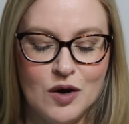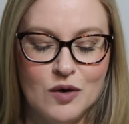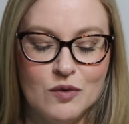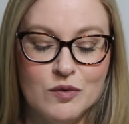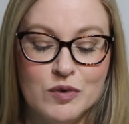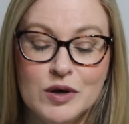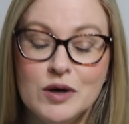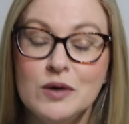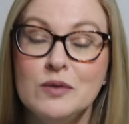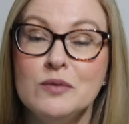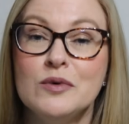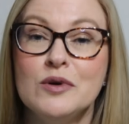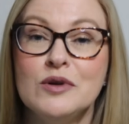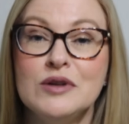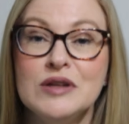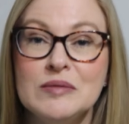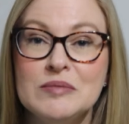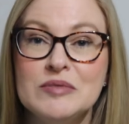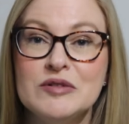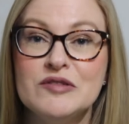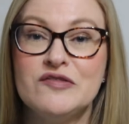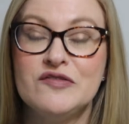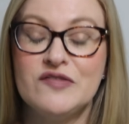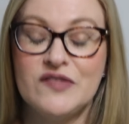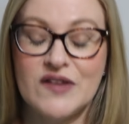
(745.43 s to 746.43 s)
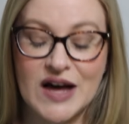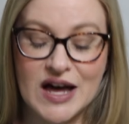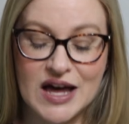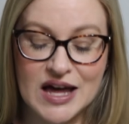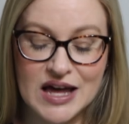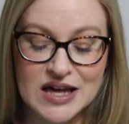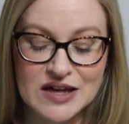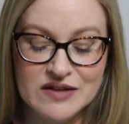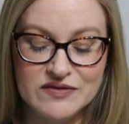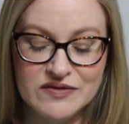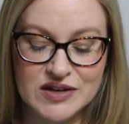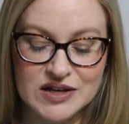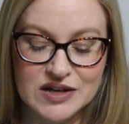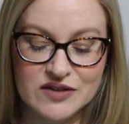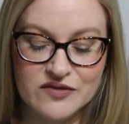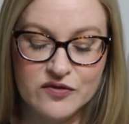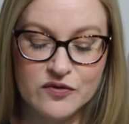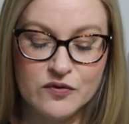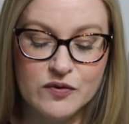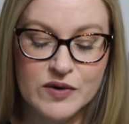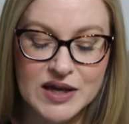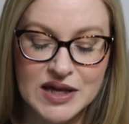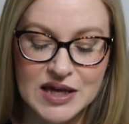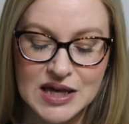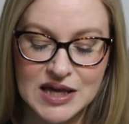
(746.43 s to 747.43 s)
we're at roll number 5, and if
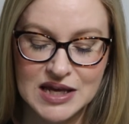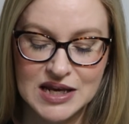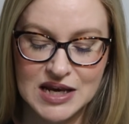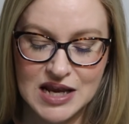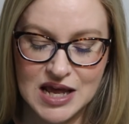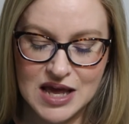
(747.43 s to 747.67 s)
we get